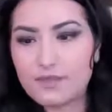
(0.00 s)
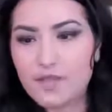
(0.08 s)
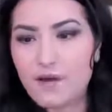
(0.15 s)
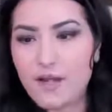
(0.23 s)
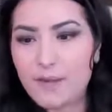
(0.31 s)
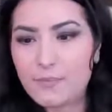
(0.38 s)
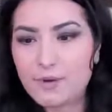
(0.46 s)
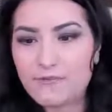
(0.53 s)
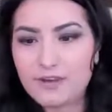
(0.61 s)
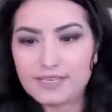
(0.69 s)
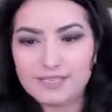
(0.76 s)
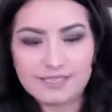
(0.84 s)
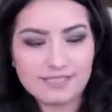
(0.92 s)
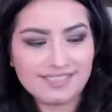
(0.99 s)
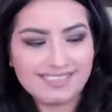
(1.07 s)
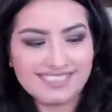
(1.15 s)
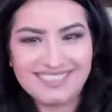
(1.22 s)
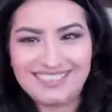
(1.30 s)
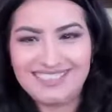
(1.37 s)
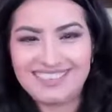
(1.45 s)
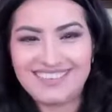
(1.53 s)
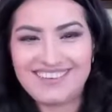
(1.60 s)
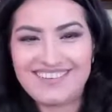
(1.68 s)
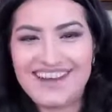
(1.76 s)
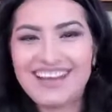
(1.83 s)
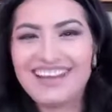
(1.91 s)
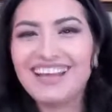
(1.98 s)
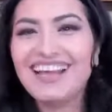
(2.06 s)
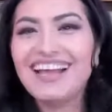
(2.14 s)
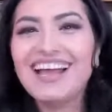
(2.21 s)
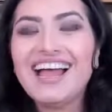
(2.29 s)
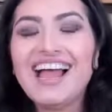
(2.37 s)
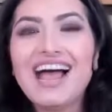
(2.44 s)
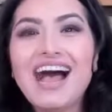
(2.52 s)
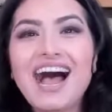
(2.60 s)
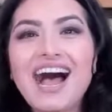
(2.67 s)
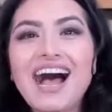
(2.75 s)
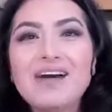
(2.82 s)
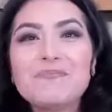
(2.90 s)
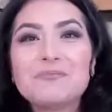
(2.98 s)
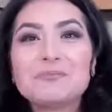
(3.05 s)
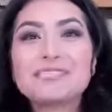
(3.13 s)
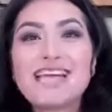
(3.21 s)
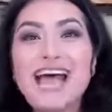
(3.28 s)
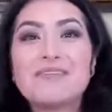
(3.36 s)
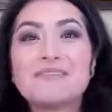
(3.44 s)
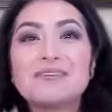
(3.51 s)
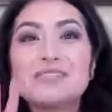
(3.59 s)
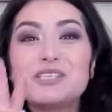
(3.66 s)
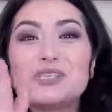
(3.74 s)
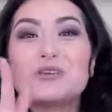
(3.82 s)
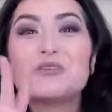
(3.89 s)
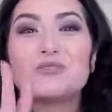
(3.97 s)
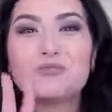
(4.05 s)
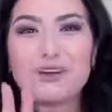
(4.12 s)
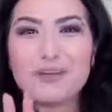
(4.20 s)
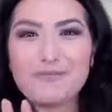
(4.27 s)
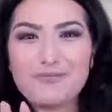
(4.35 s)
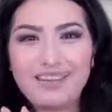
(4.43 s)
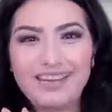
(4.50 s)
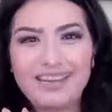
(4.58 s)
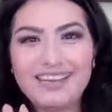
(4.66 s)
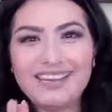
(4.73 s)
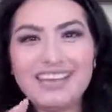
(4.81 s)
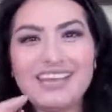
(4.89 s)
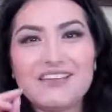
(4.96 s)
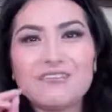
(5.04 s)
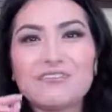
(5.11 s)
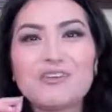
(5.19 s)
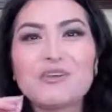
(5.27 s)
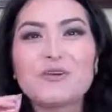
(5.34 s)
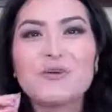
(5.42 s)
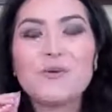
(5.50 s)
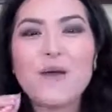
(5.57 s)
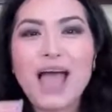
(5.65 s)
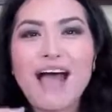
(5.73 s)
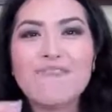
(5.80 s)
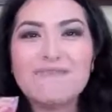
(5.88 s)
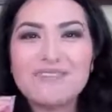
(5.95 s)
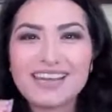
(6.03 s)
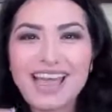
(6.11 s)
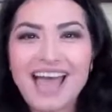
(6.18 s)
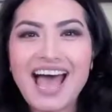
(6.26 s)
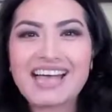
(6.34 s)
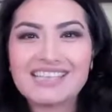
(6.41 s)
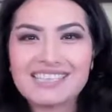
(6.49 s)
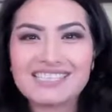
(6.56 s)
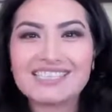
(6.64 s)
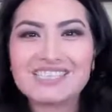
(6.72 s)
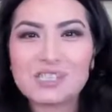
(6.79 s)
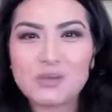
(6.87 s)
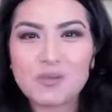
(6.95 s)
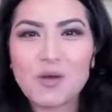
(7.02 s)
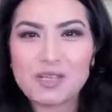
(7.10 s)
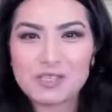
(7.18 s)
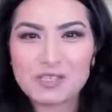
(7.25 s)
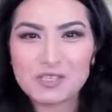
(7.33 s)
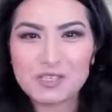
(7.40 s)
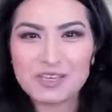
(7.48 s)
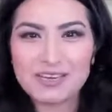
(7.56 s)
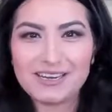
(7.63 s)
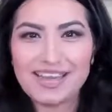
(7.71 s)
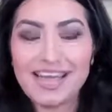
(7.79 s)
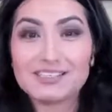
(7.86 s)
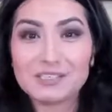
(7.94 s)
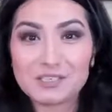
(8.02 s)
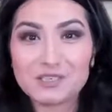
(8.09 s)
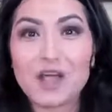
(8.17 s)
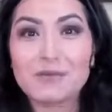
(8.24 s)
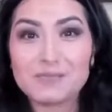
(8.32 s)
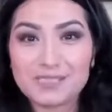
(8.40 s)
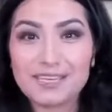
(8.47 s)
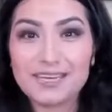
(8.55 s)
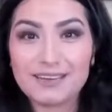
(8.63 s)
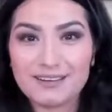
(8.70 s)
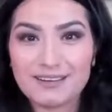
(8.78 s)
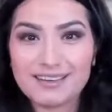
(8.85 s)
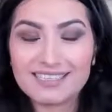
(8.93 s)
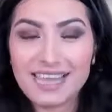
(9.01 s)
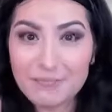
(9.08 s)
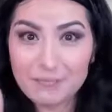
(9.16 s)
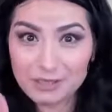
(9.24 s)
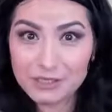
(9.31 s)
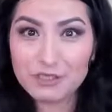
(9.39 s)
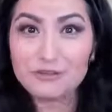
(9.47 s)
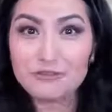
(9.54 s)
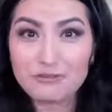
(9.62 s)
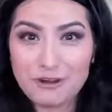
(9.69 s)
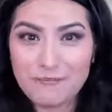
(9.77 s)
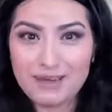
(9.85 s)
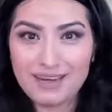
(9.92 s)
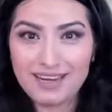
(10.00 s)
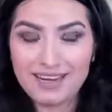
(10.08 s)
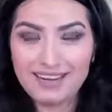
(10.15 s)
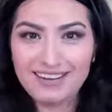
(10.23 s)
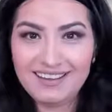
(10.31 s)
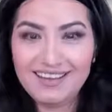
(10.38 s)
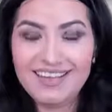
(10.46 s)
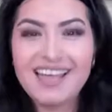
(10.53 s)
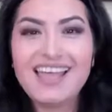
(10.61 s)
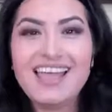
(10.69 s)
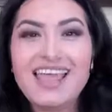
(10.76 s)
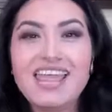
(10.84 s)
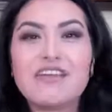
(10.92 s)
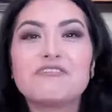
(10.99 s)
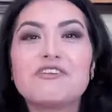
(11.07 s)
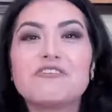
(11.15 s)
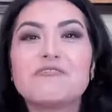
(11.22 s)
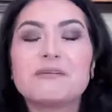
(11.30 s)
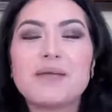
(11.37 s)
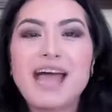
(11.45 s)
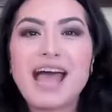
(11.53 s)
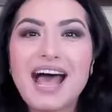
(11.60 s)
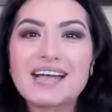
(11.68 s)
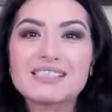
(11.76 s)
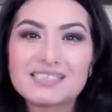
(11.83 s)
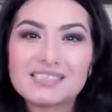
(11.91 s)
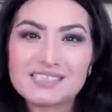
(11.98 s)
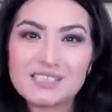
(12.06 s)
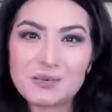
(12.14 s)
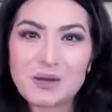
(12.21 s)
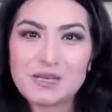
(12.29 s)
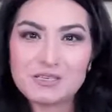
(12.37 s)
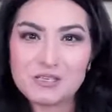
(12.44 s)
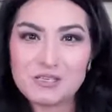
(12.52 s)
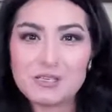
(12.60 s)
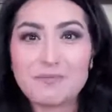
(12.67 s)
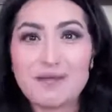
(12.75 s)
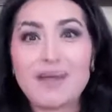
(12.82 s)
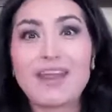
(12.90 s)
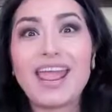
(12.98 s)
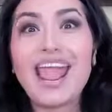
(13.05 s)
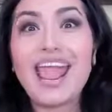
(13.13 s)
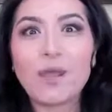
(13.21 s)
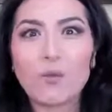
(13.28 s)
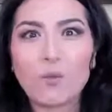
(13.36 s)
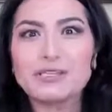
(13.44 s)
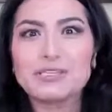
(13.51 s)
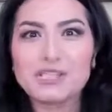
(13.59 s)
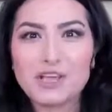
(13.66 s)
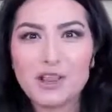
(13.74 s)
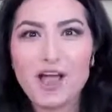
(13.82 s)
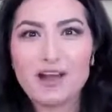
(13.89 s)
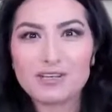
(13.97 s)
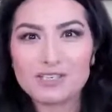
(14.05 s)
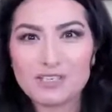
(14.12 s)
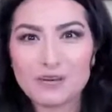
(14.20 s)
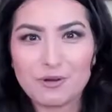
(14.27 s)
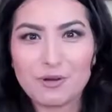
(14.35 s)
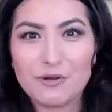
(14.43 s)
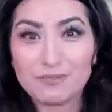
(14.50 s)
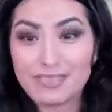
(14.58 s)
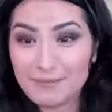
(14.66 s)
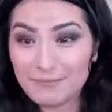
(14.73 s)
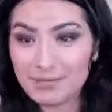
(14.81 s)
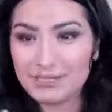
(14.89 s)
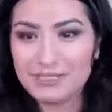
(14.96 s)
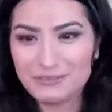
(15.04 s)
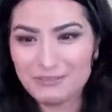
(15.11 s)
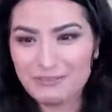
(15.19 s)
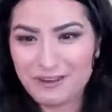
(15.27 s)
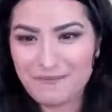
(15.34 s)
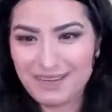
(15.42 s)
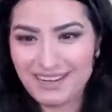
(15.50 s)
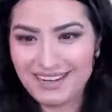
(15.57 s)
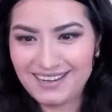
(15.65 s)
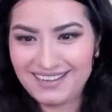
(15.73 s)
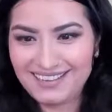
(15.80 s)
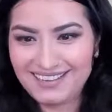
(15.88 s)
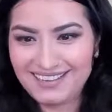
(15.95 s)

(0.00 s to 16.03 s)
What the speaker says: All right, perfect. Great. Type in two for me if you have been asked this question as a job seeker. Type in two for me. If you've been asked this question about, hey, what's your long-term goal? Type in two for me.